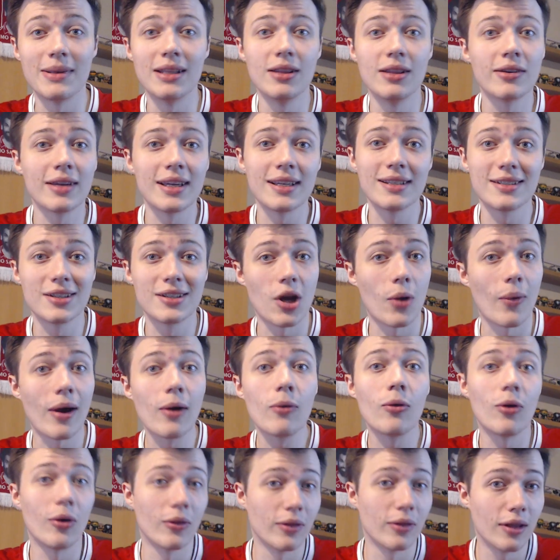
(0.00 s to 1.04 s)
looking to go
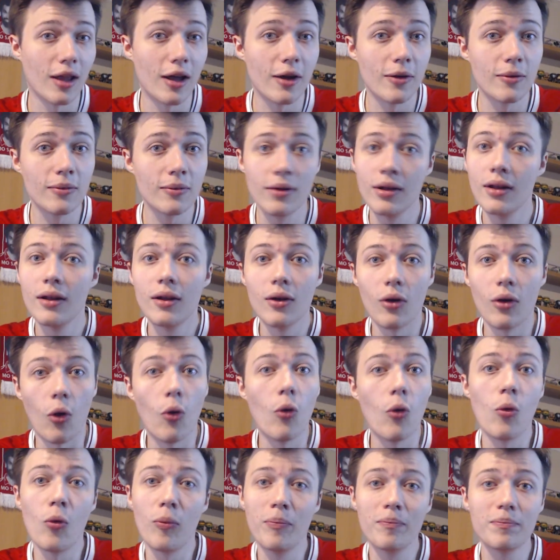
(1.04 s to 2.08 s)
out on loan
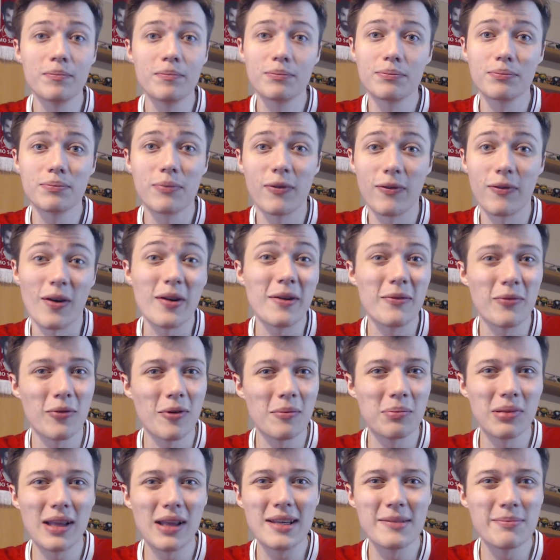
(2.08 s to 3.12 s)
or fight for a
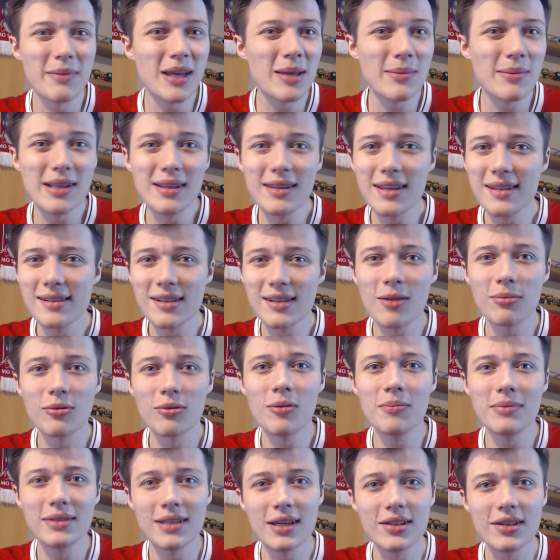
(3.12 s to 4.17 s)
place maybe in these cup
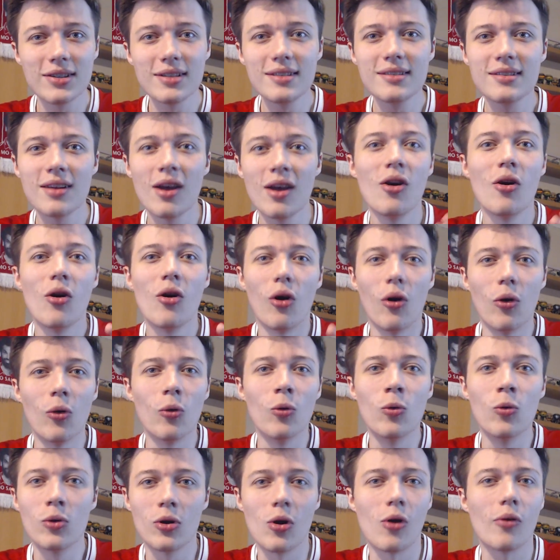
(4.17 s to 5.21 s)
competitions,
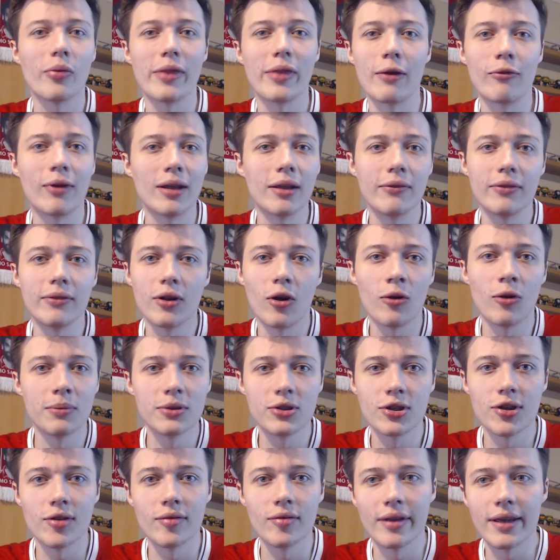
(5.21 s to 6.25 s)
all got their relevant
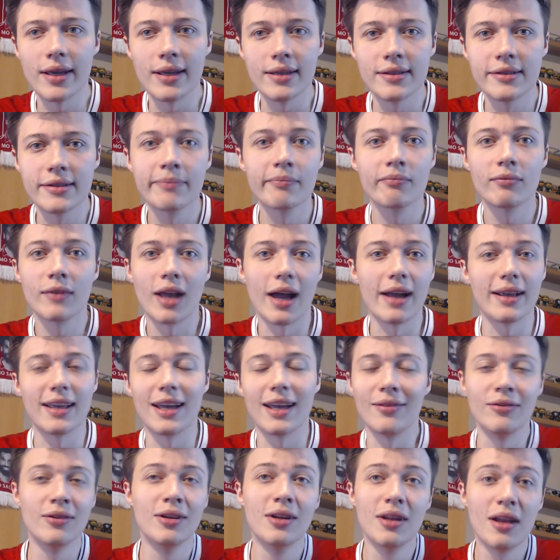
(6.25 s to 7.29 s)
opportunities.
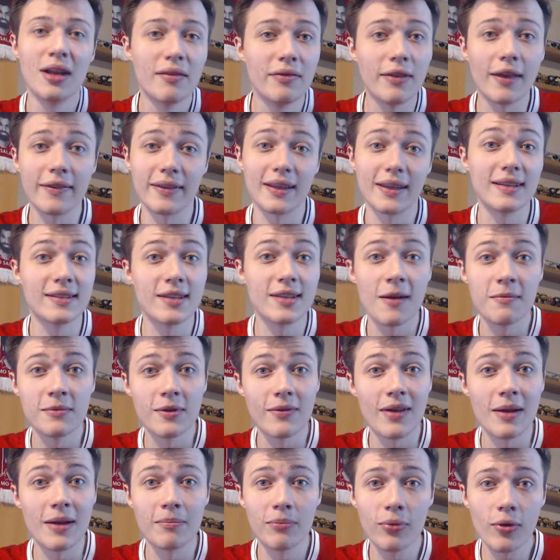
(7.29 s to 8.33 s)
Again, nothing in terms
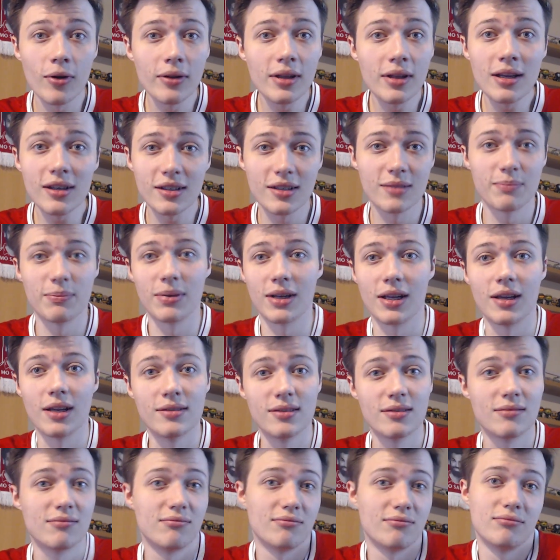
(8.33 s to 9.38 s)
of end product,
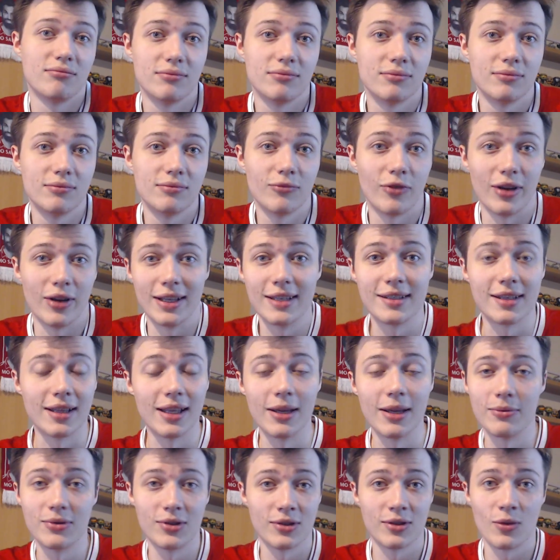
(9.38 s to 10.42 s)
because realistically
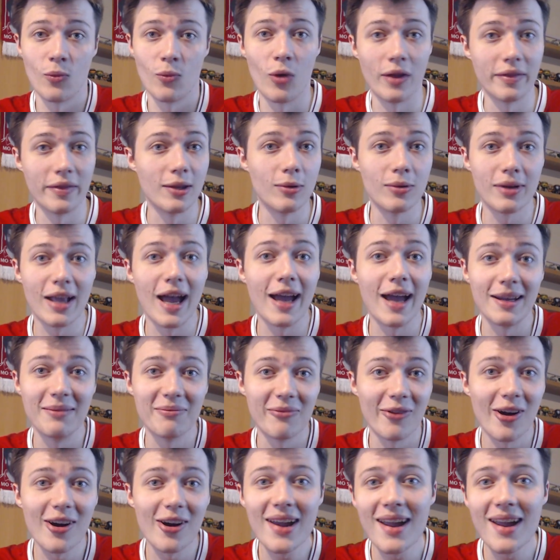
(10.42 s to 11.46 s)
it was just a 1-0
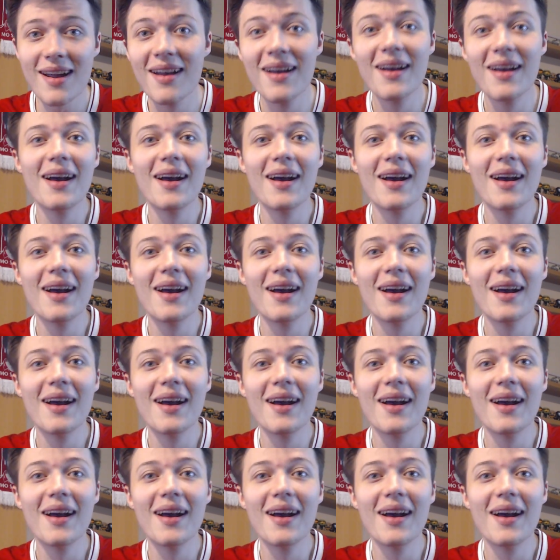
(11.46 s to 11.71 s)
game, right?